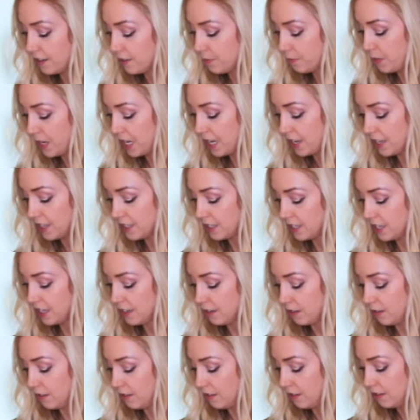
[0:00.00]
because
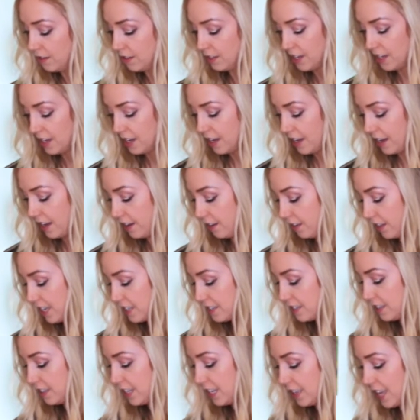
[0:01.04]
it'll
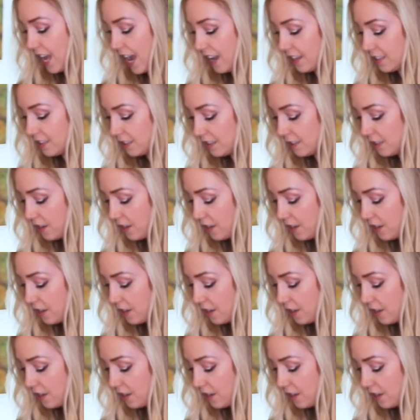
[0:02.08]
easily last.